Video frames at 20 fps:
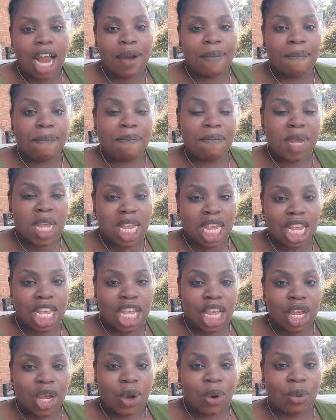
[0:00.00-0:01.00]
and
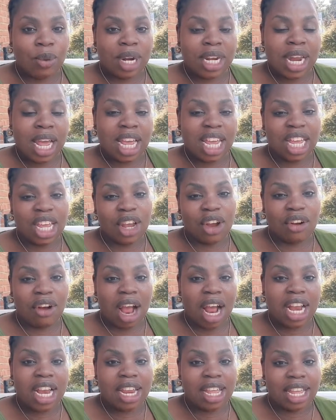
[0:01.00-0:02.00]
me with the
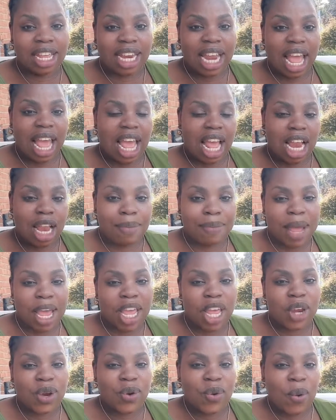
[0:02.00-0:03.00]
ear I need help,
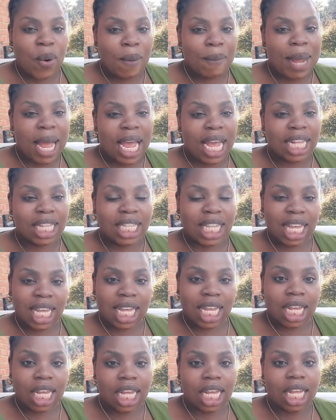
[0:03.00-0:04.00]
you know my
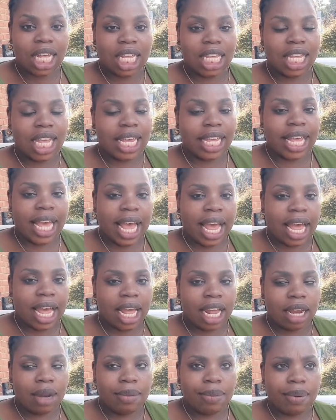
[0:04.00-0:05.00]
thing. You
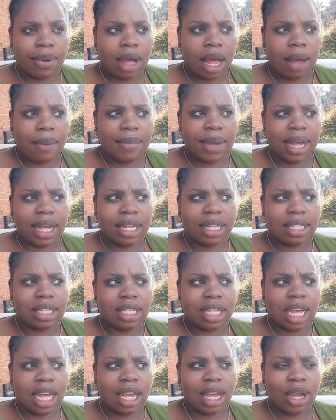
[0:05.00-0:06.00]
can't help. I mean, I
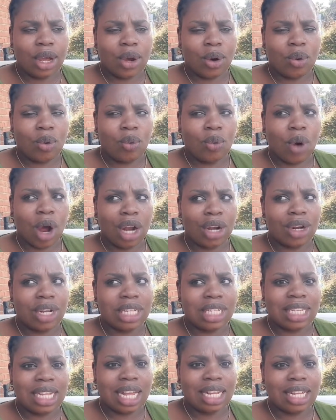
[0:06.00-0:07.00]
say, what
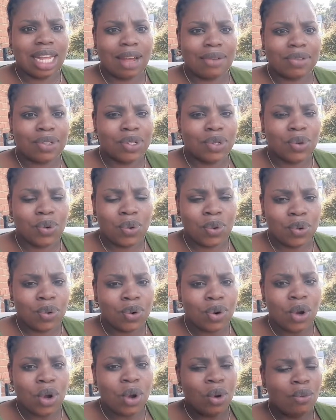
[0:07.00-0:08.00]
does that have to
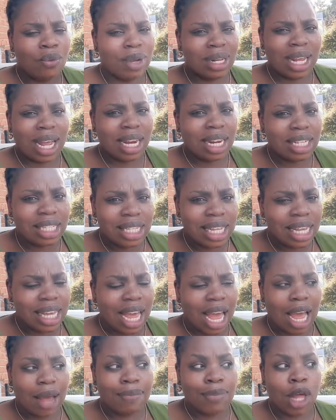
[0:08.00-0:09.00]
do with
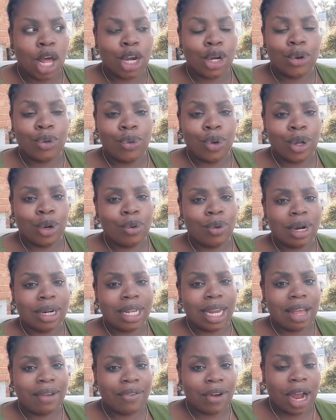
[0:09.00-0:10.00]
anything? I'm not doing
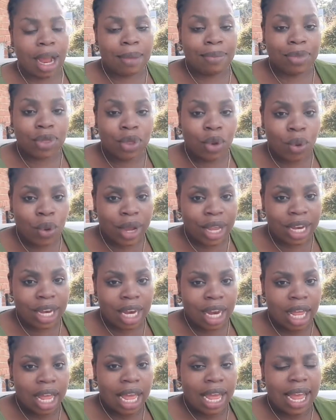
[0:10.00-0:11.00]
whatever I'm
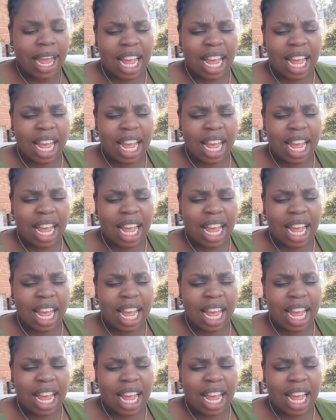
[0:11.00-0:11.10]
doing,